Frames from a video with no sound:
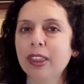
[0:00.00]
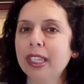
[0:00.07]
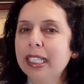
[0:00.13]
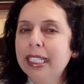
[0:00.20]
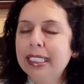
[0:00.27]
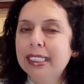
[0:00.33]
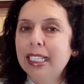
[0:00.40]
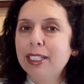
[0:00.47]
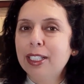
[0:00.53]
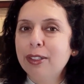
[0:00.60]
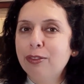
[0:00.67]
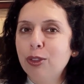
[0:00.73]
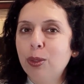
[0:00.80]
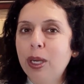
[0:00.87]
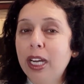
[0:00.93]
It's like
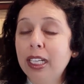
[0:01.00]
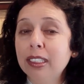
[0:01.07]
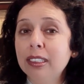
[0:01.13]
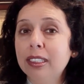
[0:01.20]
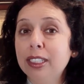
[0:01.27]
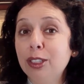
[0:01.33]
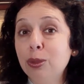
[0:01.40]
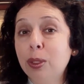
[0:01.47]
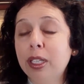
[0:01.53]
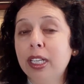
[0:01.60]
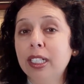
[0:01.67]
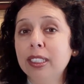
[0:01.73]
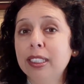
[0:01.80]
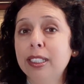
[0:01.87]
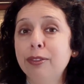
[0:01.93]
if you're hungry, you are
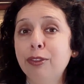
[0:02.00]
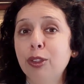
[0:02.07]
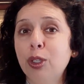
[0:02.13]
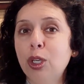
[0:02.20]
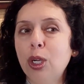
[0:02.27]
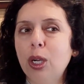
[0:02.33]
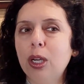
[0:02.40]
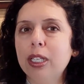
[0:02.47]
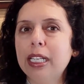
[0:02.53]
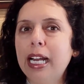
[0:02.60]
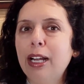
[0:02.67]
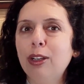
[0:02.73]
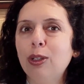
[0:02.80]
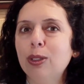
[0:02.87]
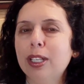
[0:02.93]
hungry. If you're not,
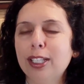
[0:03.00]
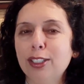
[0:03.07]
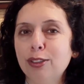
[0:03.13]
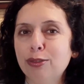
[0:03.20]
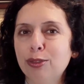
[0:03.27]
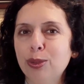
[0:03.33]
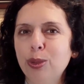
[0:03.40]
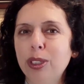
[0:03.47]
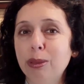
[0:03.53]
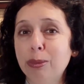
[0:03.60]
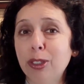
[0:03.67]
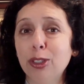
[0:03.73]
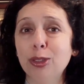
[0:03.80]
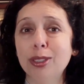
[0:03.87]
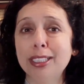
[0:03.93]
how long can you fool it?
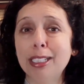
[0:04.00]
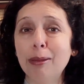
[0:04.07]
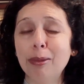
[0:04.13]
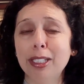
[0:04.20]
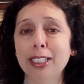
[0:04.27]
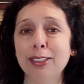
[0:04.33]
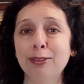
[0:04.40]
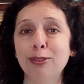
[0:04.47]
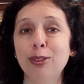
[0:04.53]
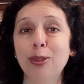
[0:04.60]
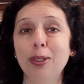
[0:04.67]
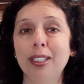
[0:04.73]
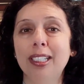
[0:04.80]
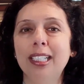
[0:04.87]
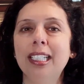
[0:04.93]
Because your stomach is
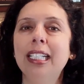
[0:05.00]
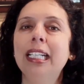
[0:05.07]
full.